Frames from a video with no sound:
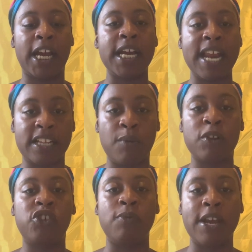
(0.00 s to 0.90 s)
connected
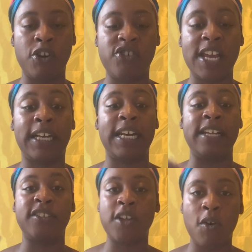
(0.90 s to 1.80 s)
with you energetically
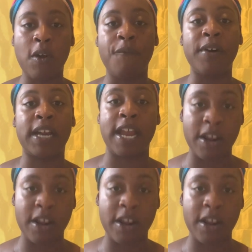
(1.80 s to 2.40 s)
and stole your fucking